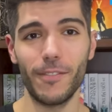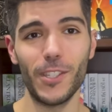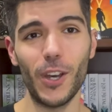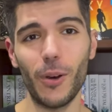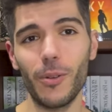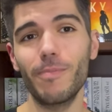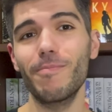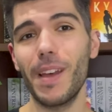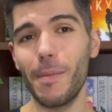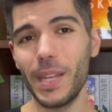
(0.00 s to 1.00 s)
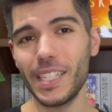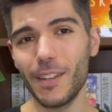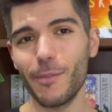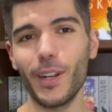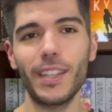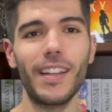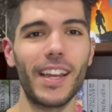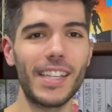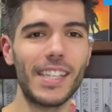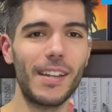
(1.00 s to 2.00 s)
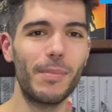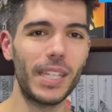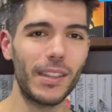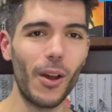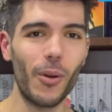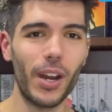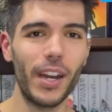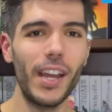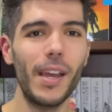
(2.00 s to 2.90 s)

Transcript: So a bit different, like I said, a bit lower,